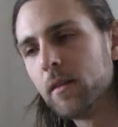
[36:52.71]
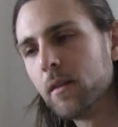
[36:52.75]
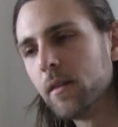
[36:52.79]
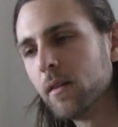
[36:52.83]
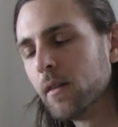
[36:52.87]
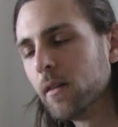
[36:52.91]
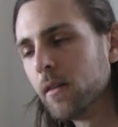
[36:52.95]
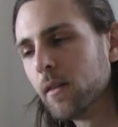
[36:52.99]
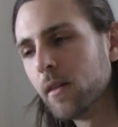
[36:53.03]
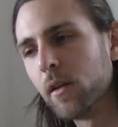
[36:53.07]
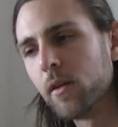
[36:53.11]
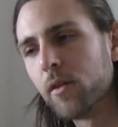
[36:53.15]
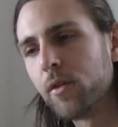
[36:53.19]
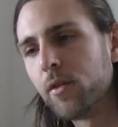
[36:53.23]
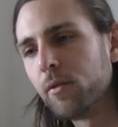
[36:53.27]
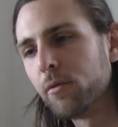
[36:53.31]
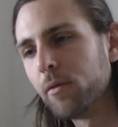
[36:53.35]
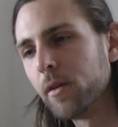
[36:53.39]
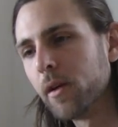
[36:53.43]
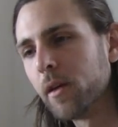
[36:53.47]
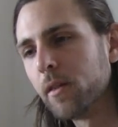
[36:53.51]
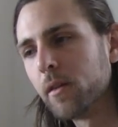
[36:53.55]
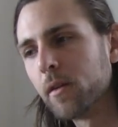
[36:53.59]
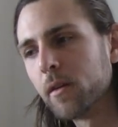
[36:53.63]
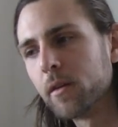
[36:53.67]
the three
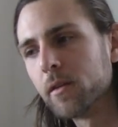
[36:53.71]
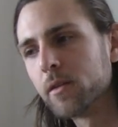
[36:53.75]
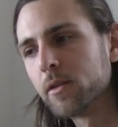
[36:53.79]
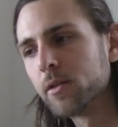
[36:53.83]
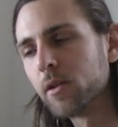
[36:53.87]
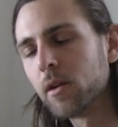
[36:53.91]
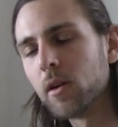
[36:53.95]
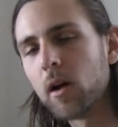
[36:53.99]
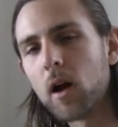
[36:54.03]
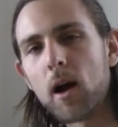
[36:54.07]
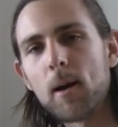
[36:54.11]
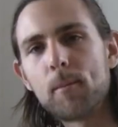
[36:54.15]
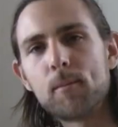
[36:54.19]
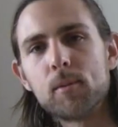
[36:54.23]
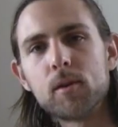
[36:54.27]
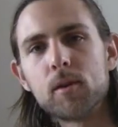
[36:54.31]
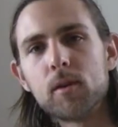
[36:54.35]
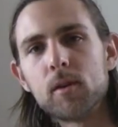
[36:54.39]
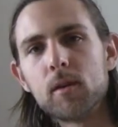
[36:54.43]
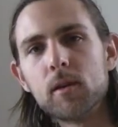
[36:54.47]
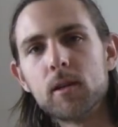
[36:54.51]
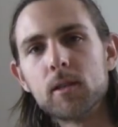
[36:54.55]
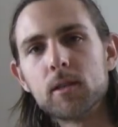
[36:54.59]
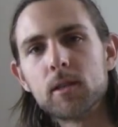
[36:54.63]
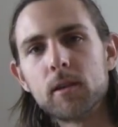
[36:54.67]
other sort of
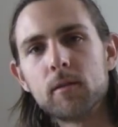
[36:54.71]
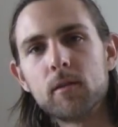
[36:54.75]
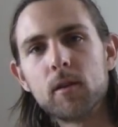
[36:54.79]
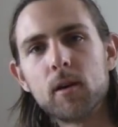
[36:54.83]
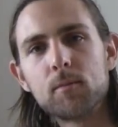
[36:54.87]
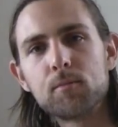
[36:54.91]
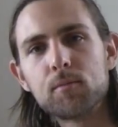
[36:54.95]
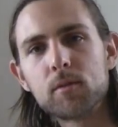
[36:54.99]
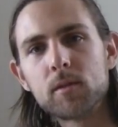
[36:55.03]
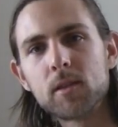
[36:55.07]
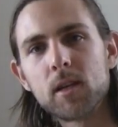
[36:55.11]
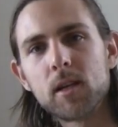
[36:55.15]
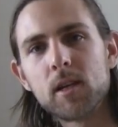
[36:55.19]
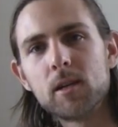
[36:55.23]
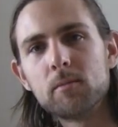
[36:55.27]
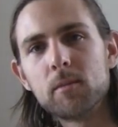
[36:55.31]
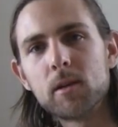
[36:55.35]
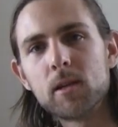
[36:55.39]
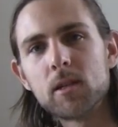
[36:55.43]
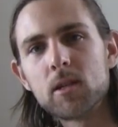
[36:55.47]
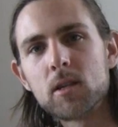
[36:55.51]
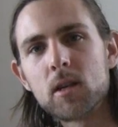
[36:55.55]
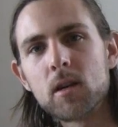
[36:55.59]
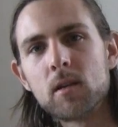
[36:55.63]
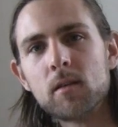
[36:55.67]
opportunities I've all presented
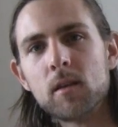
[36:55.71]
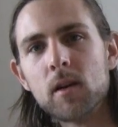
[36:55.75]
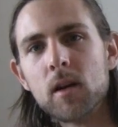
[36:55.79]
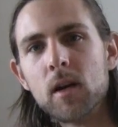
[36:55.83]
myself.